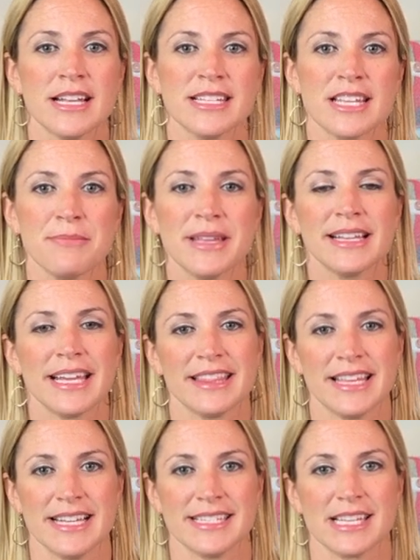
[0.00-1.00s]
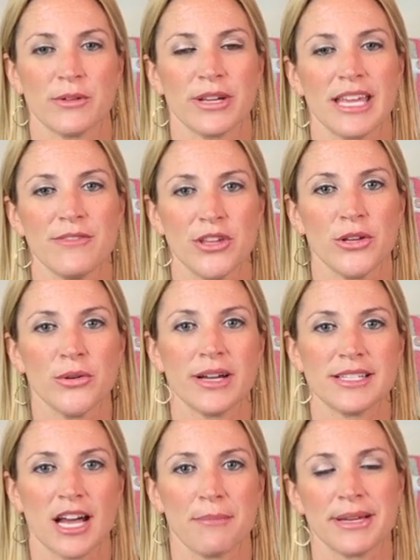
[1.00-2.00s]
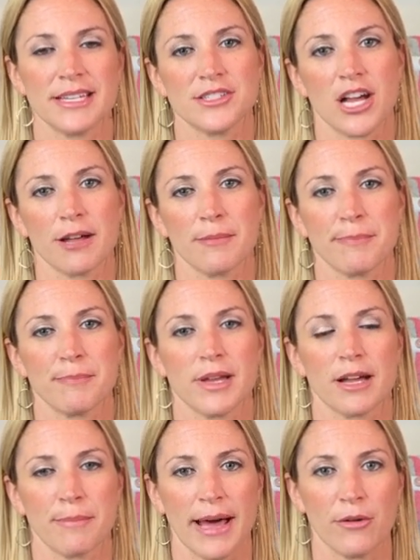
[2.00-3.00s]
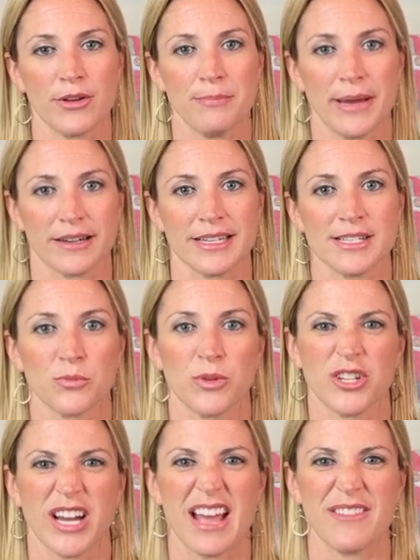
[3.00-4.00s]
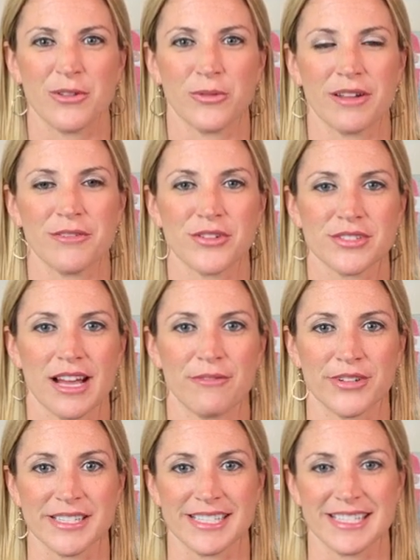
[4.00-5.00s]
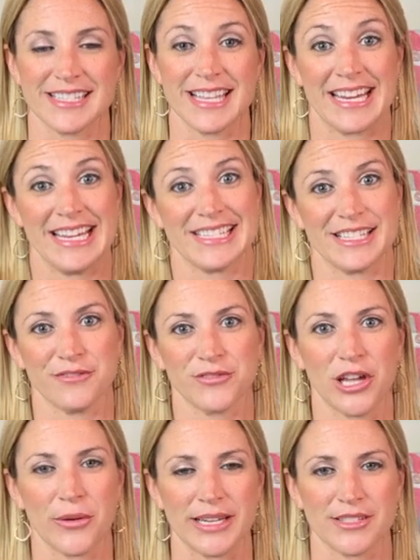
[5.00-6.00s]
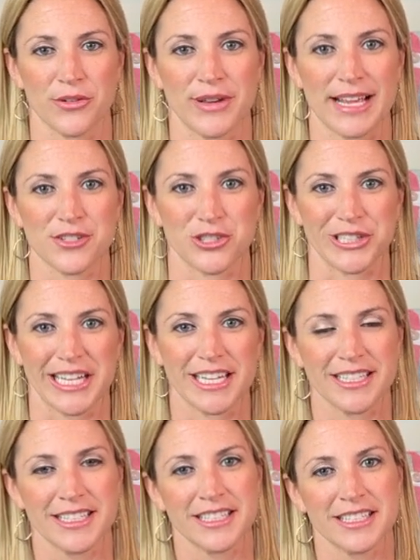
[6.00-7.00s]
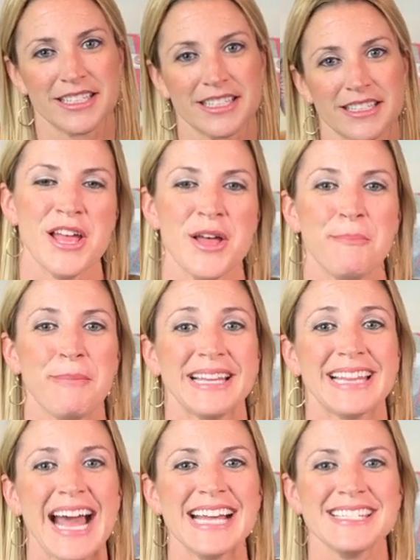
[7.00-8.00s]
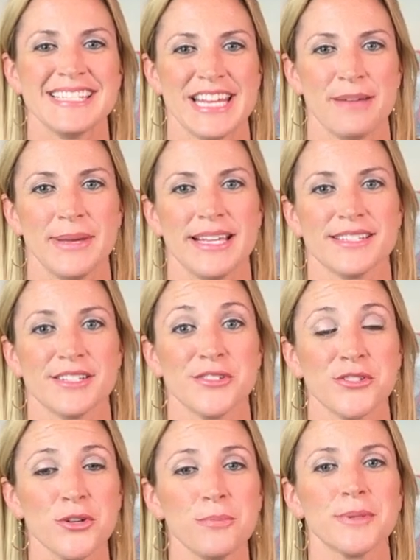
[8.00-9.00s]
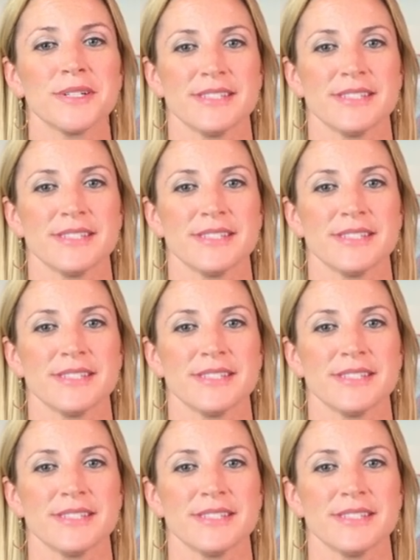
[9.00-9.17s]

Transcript: something like this. That will give you a topic to talk about with parents when you're having one of those conferences that isn't flowing so naturally. My last tip is a super